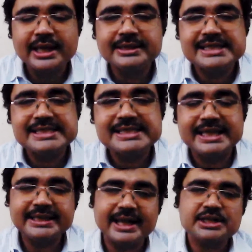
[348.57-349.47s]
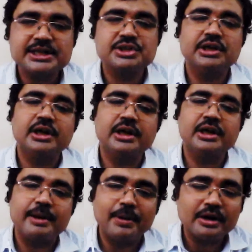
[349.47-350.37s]
and they say that
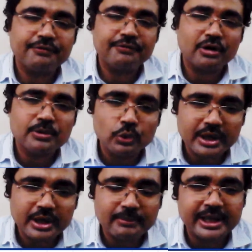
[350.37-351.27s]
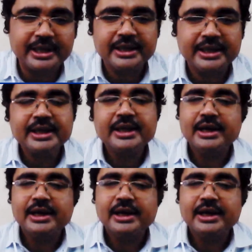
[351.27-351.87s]
apart from doing my